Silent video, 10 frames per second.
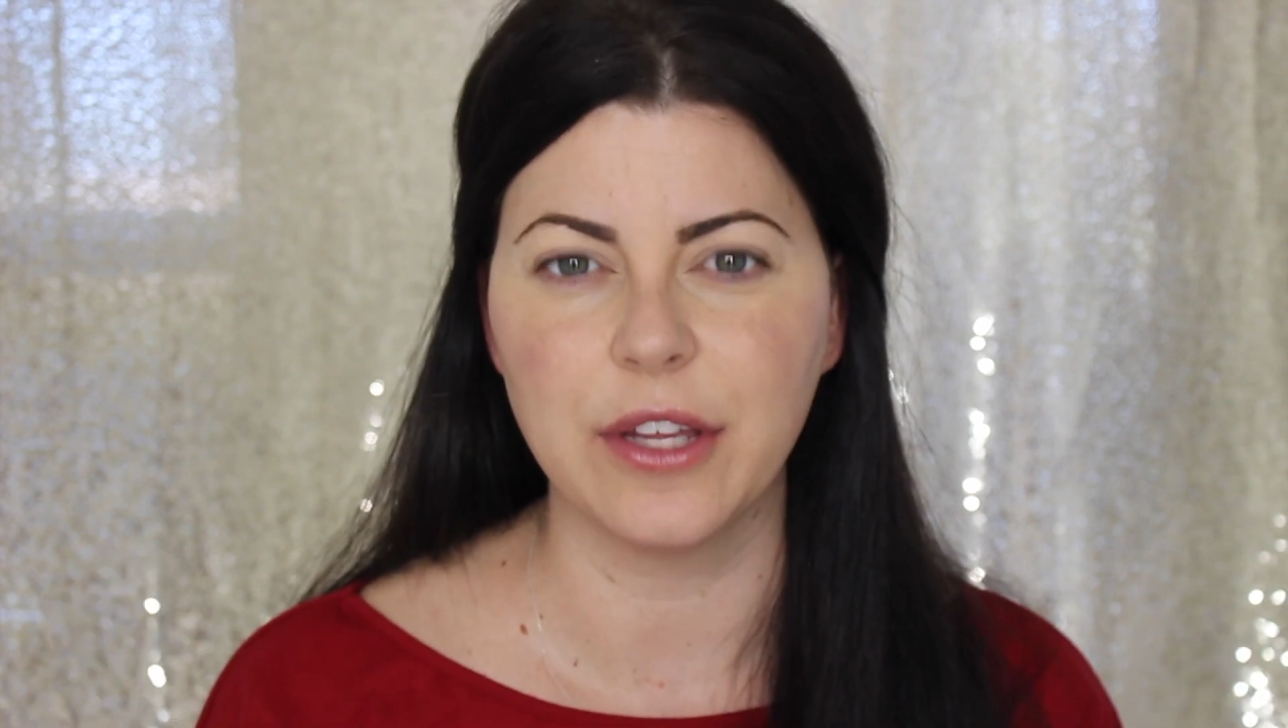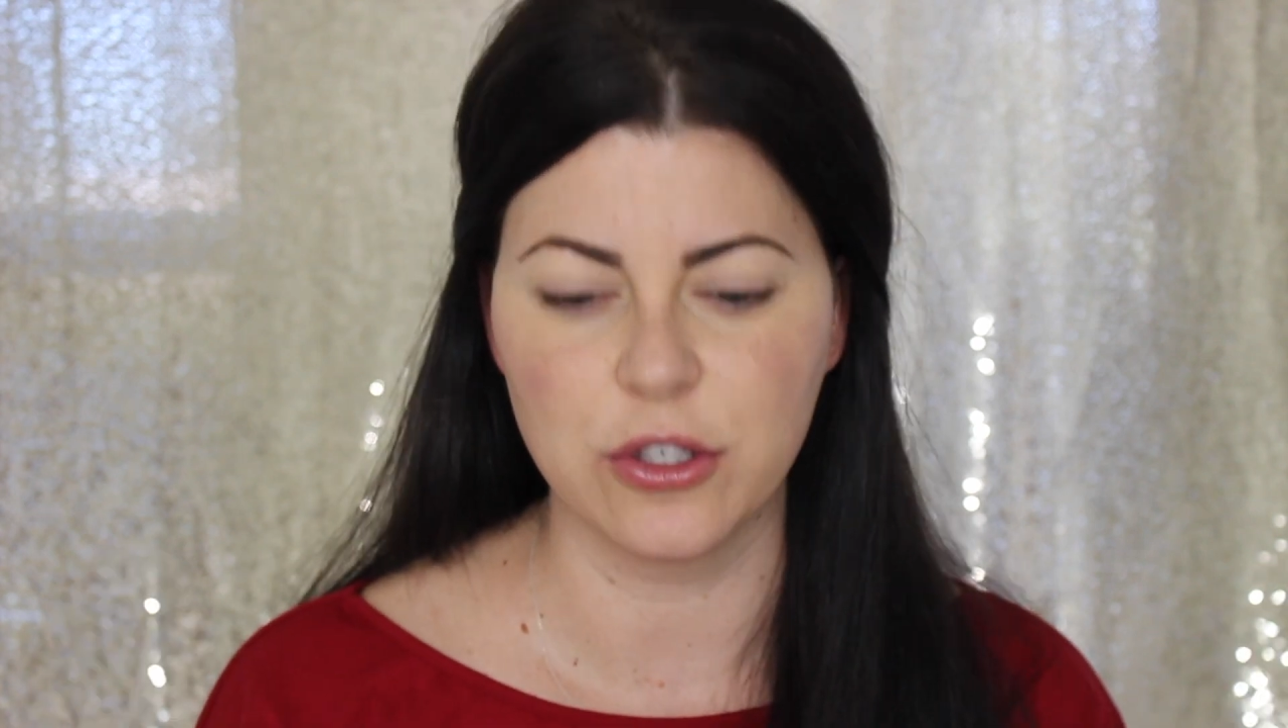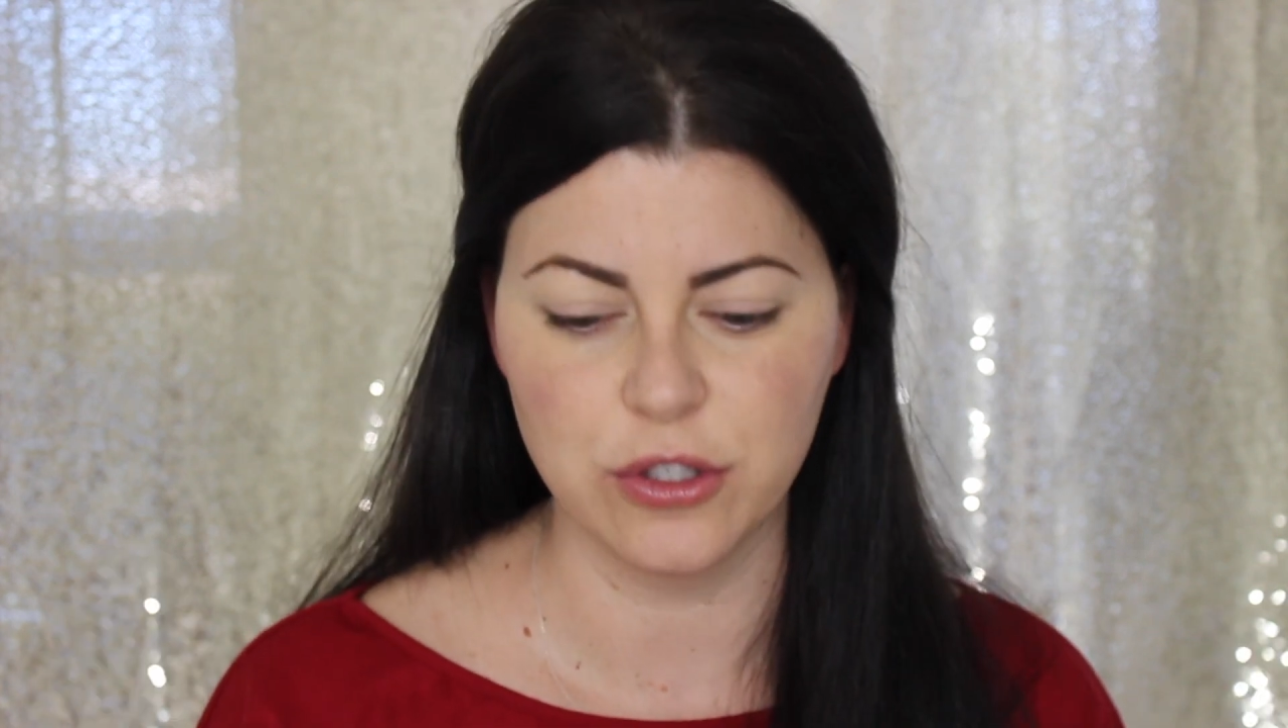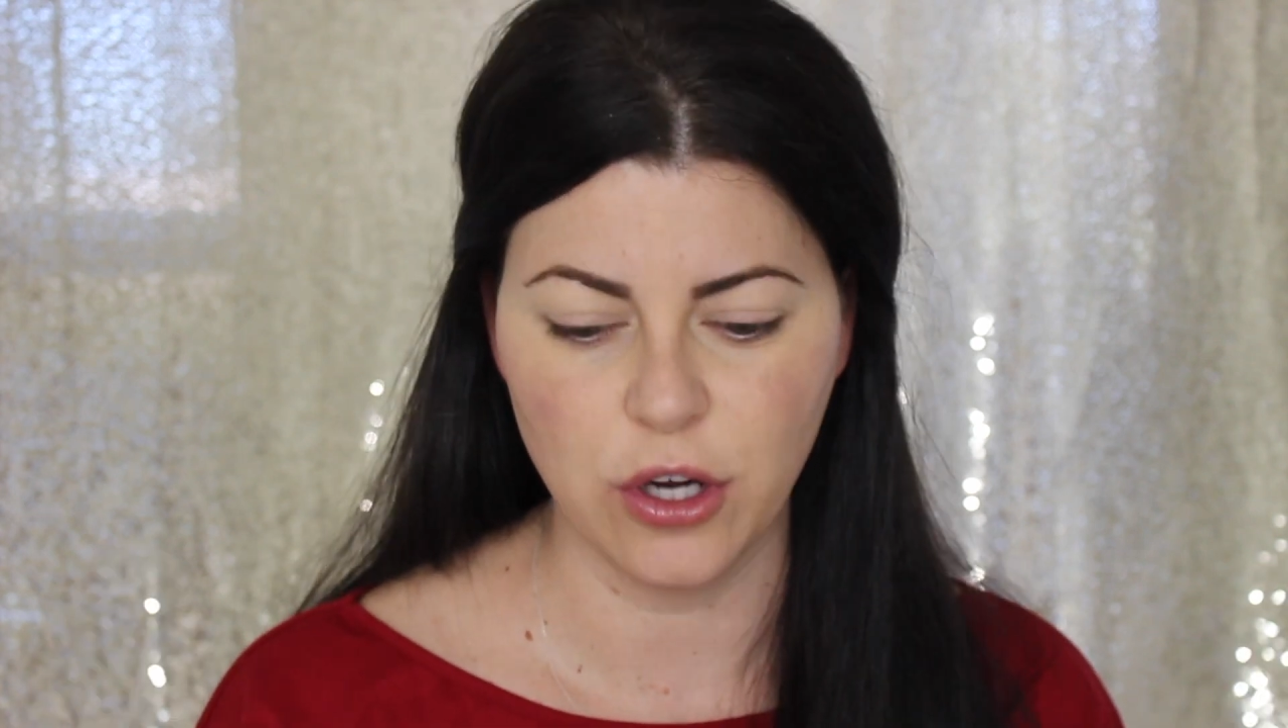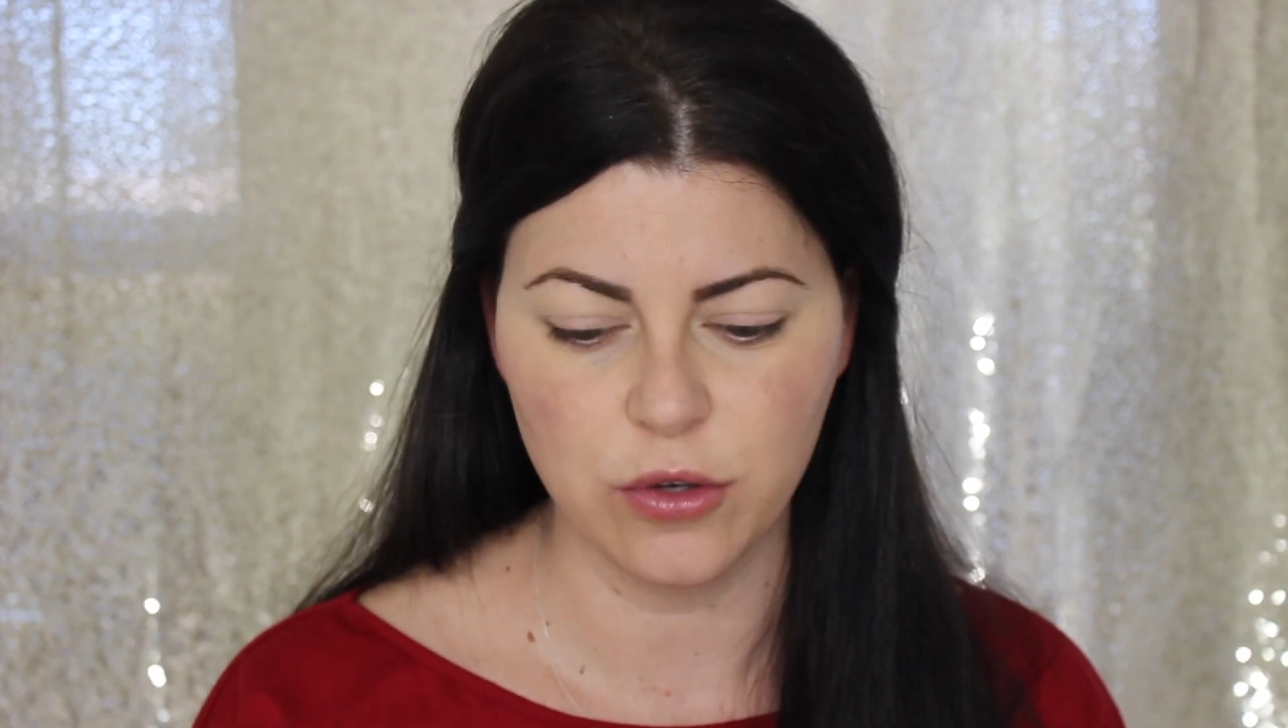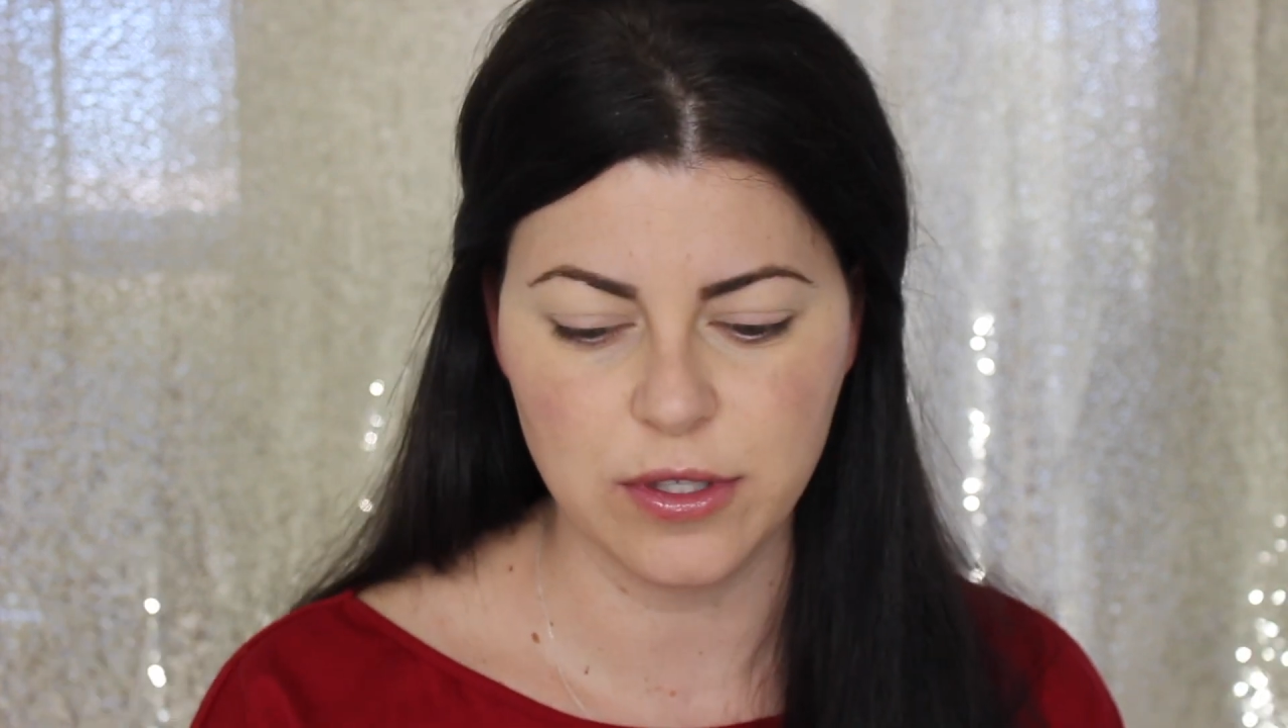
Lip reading: There's no,